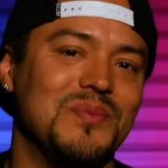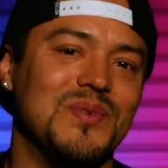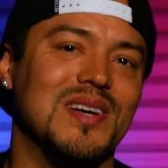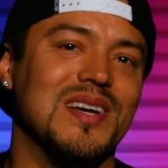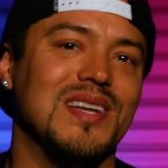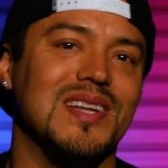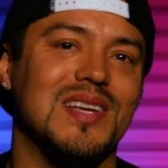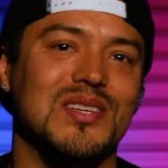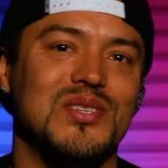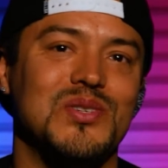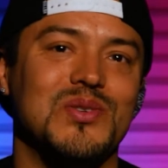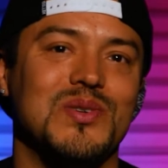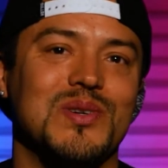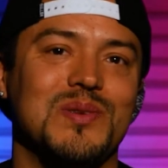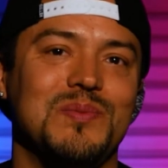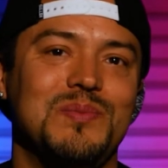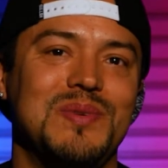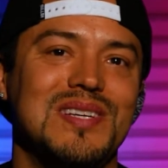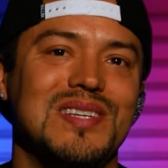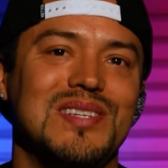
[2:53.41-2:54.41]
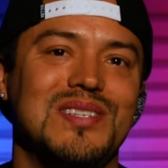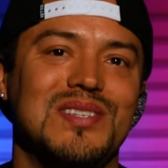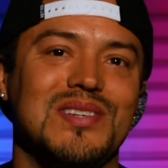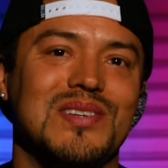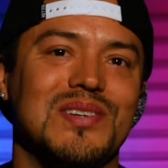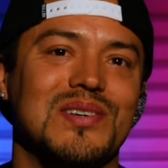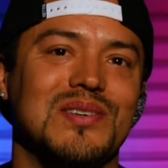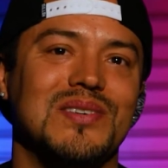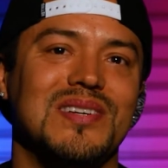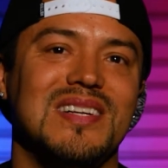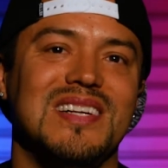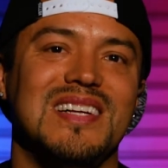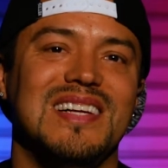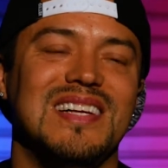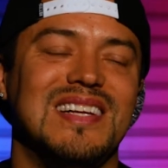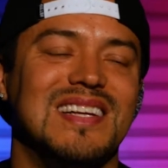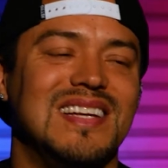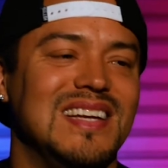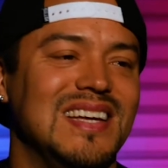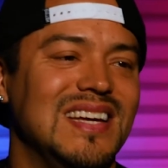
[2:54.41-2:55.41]
We got to get you on a piece,
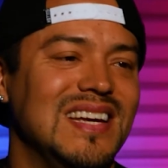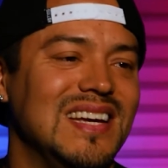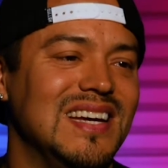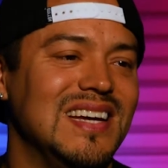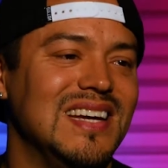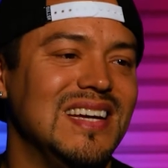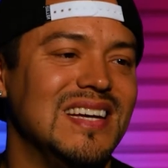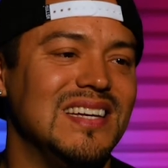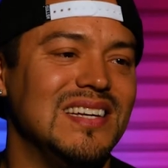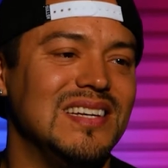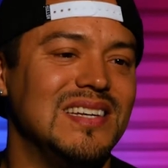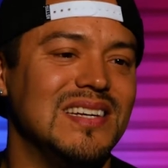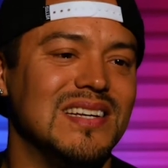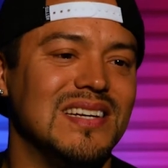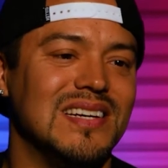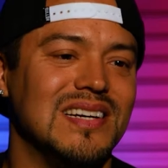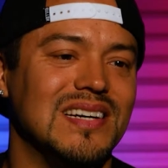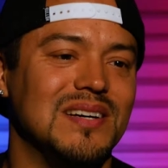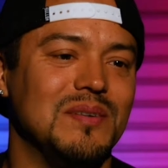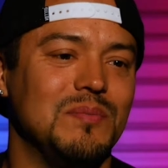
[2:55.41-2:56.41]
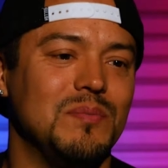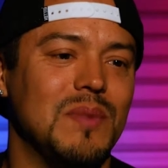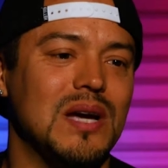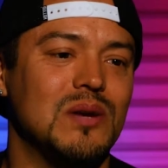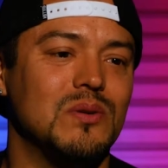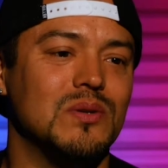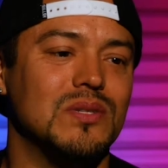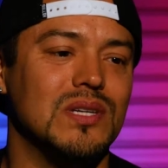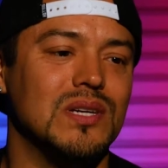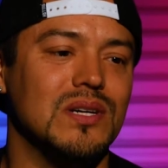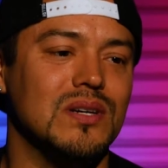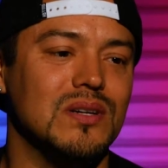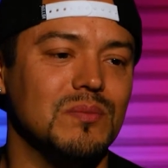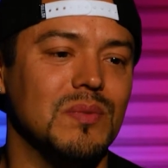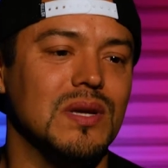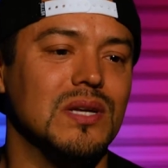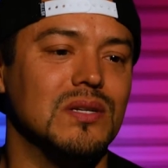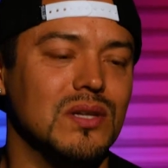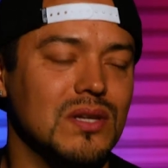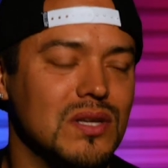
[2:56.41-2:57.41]
And Mike was there, and
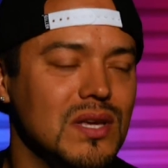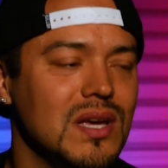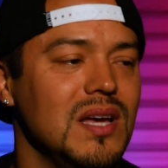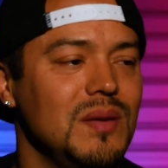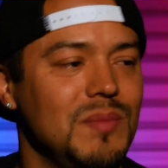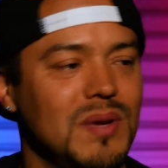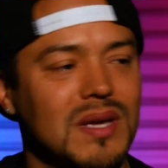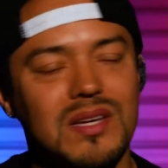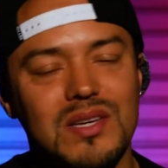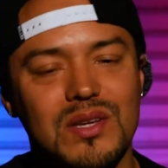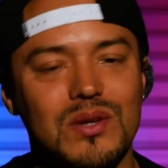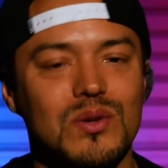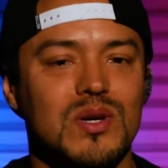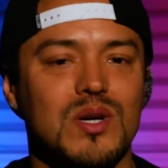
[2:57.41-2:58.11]
Mike's like, yeah, man,